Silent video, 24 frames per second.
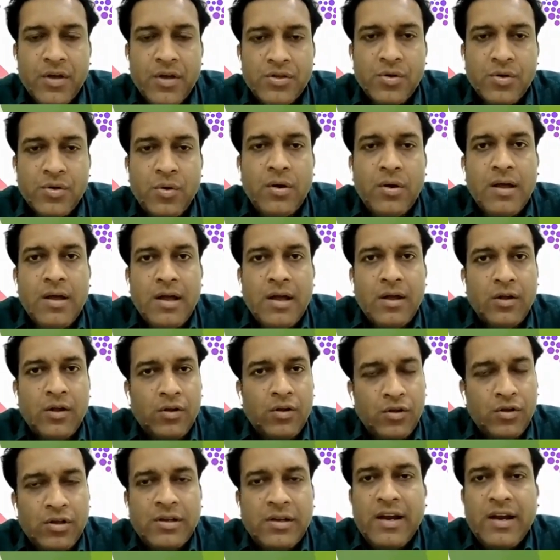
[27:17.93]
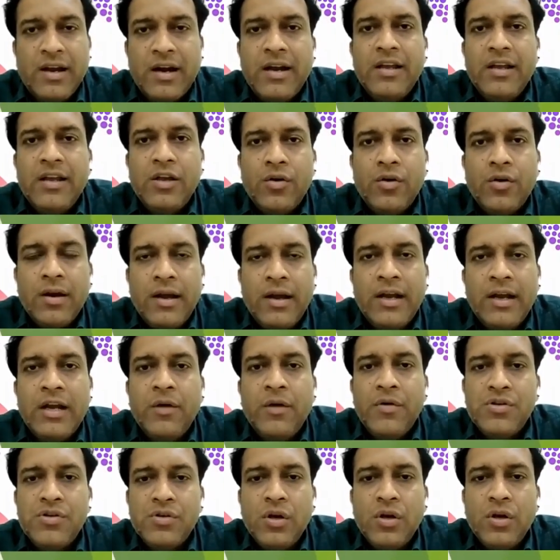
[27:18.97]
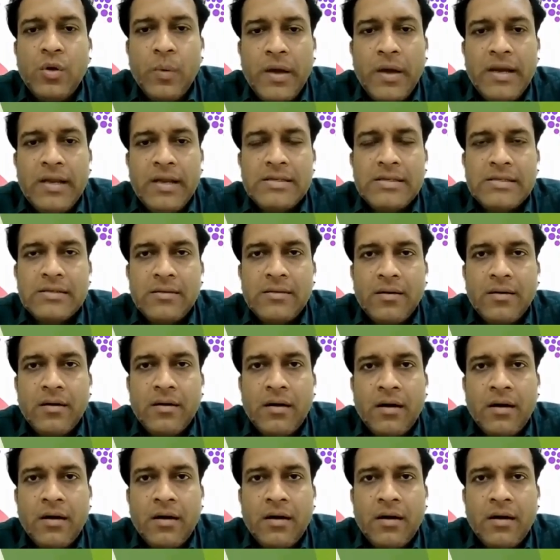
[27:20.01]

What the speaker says: So regarding your individual queries,